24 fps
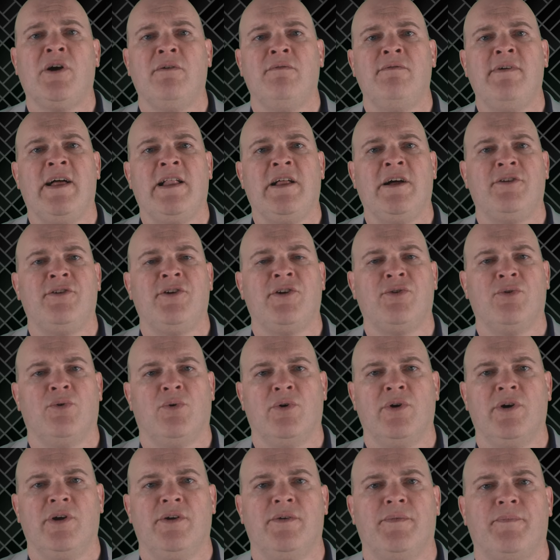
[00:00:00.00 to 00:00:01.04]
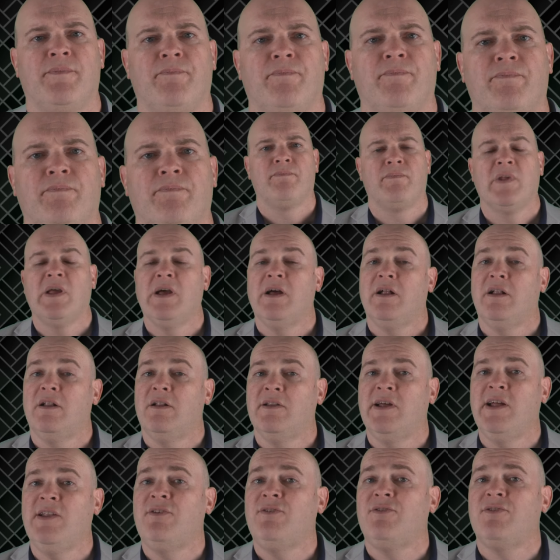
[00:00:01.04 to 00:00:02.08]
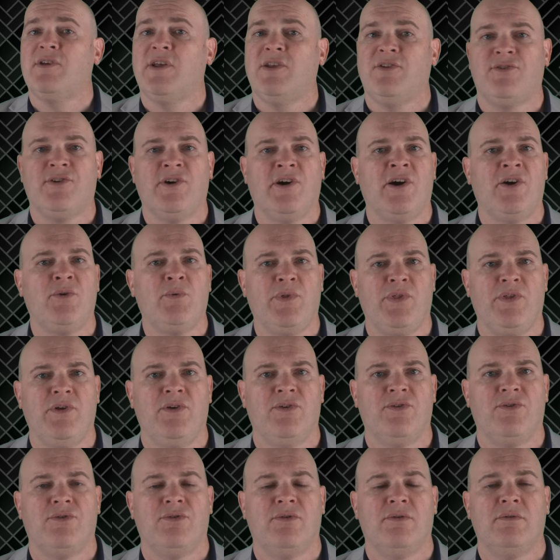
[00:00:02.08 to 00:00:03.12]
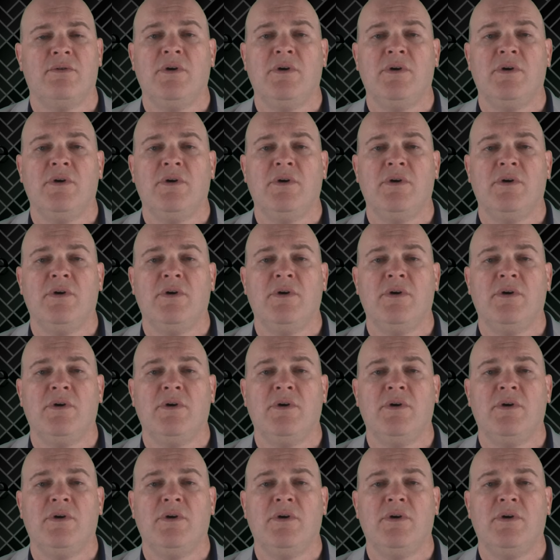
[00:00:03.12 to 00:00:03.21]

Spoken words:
our valedictorian. Let's get started with this.